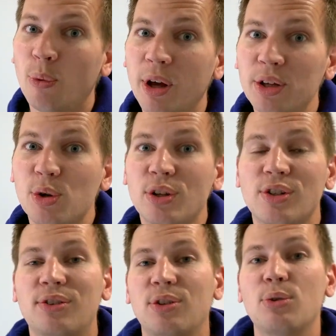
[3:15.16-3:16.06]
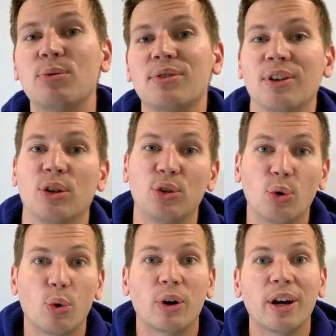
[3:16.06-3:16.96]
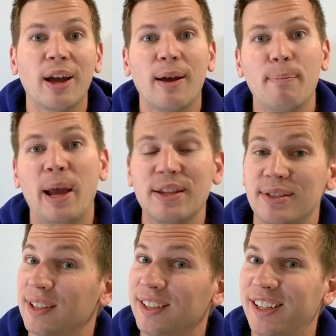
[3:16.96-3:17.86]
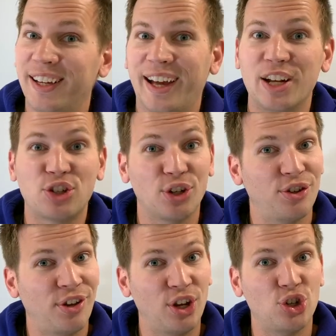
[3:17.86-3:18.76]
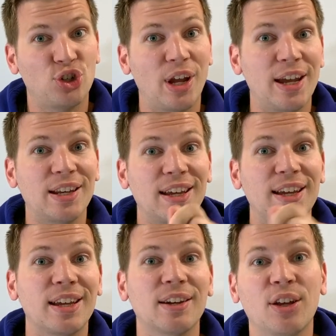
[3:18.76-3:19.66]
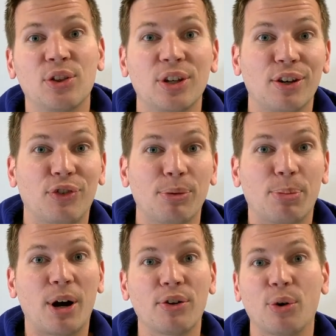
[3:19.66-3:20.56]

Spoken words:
well, you could just use your pencil and just shade in the different bars,